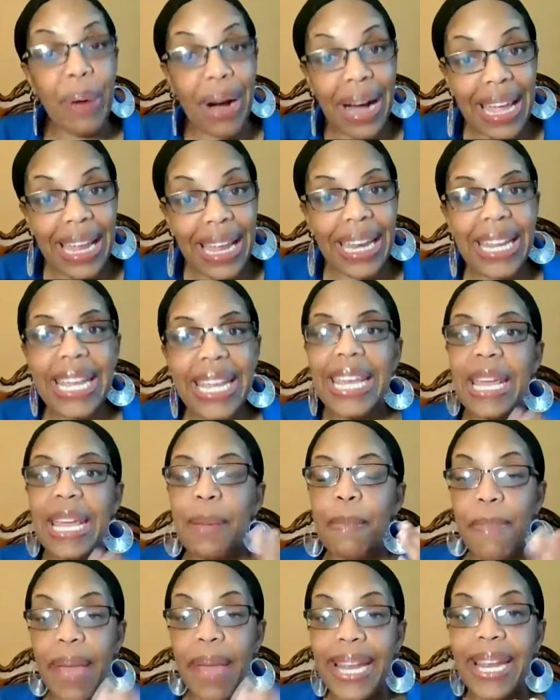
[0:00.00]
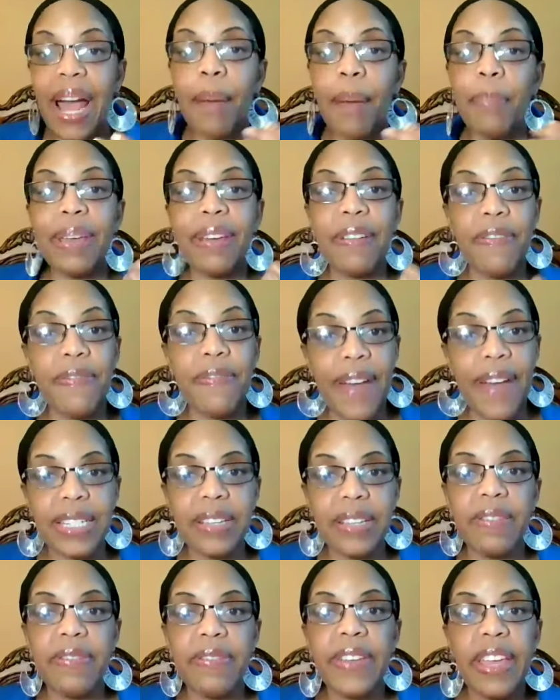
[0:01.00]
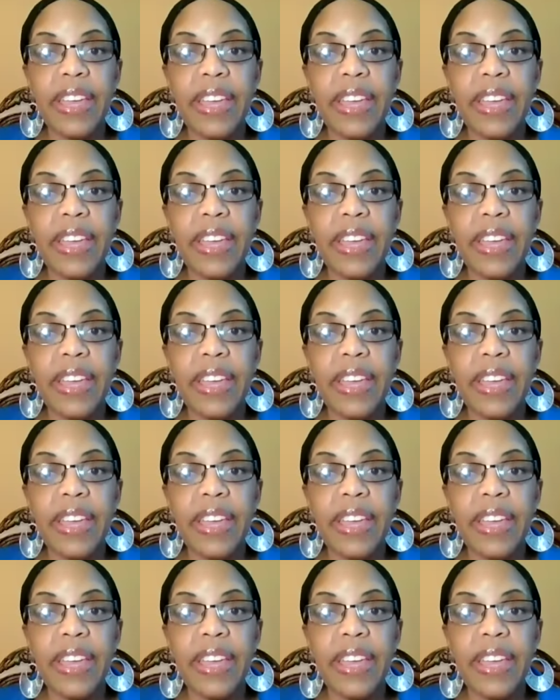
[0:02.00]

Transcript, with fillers: but it may not be effective